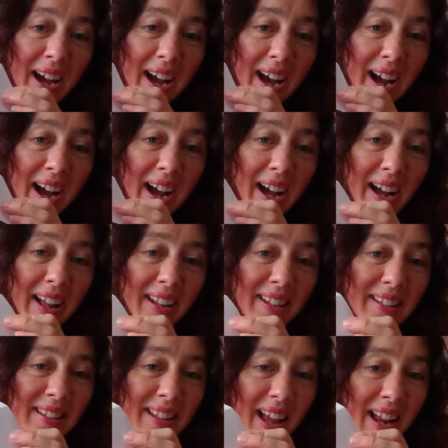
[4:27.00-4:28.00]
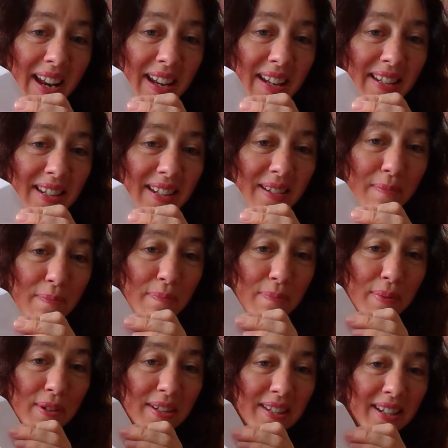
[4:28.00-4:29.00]
and then as you
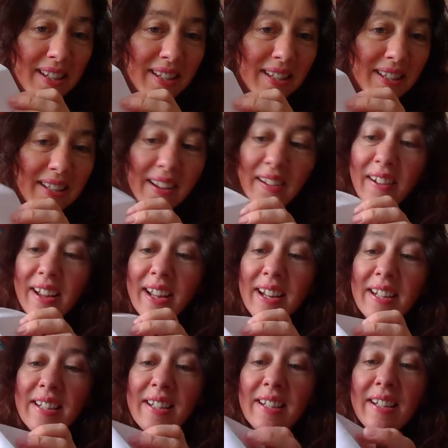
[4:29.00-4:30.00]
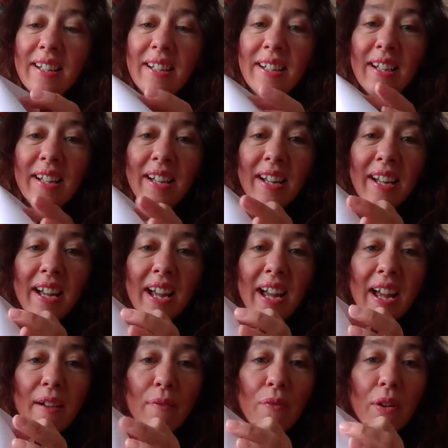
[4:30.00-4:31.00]
push in the sides,
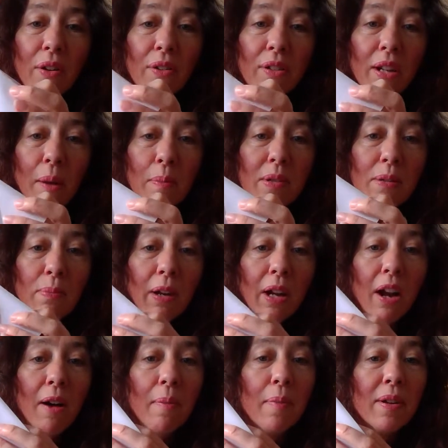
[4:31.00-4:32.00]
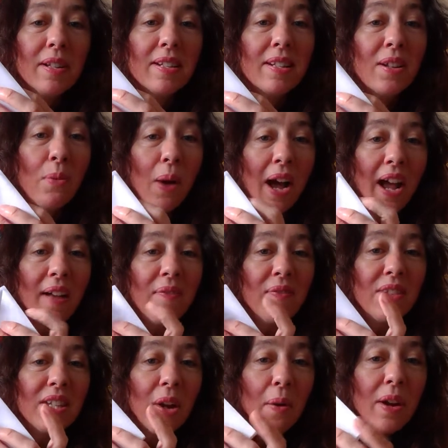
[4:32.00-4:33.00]
it folds up to become a square.
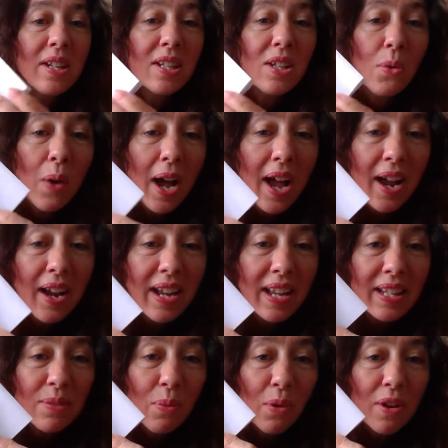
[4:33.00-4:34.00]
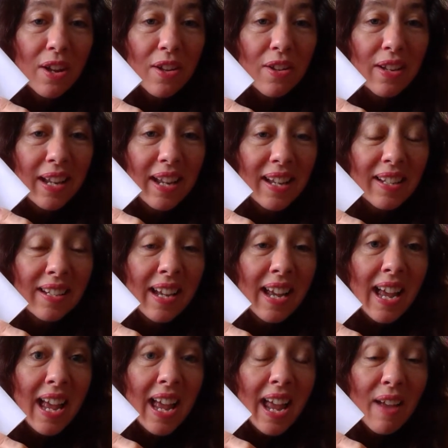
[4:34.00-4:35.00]
So a square is what you need.
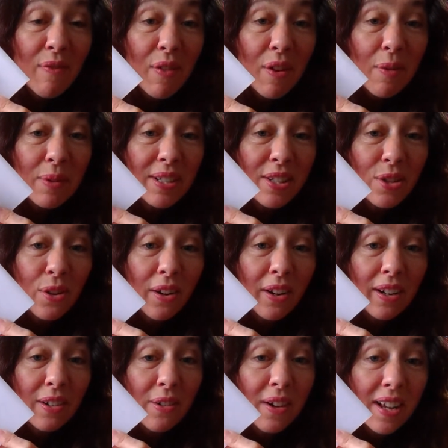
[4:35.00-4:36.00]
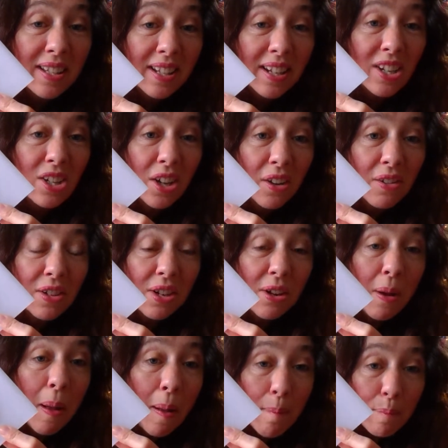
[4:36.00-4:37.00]
If it was a triangle, as I showed
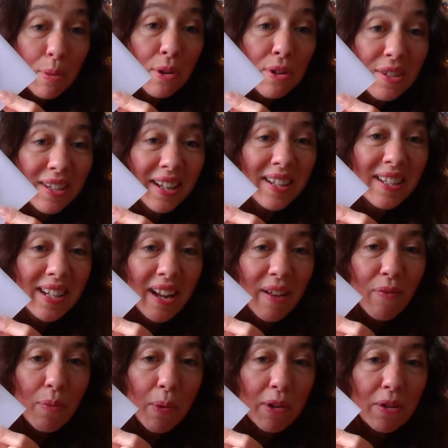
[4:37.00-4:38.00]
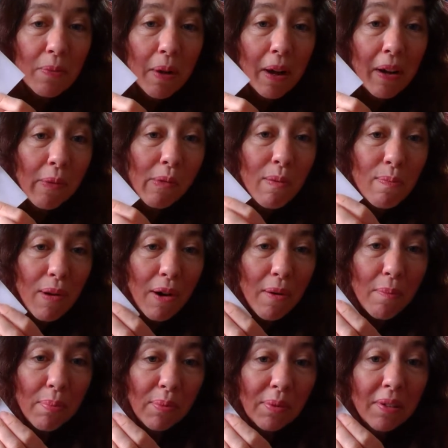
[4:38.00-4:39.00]
you, push underneath the bottom and it will pop